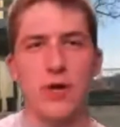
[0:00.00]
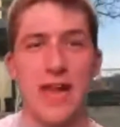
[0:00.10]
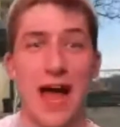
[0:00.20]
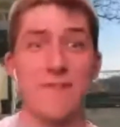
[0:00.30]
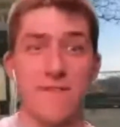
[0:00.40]

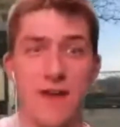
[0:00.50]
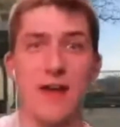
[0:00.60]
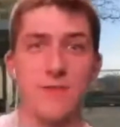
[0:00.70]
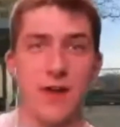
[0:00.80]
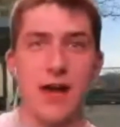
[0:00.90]
not
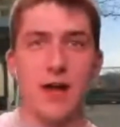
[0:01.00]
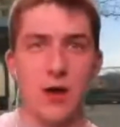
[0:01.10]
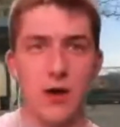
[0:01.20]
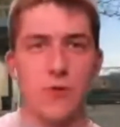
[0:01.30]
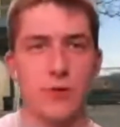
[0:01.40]

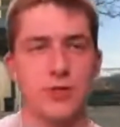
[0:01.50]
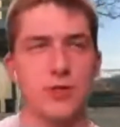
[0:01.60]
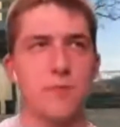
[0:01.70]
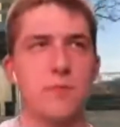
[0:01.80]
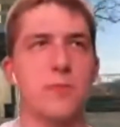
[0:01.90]
5.0, which
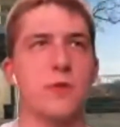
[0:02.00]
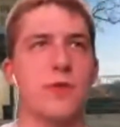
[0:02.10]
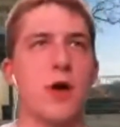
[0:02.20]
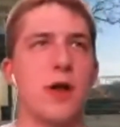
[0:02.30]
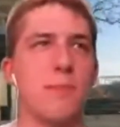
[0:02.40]
some people
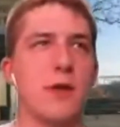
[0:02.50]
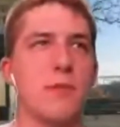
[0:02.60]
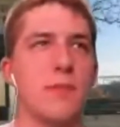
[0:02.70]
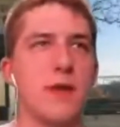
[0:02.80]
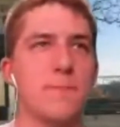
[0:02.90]
thought it
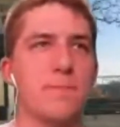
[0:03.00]
might be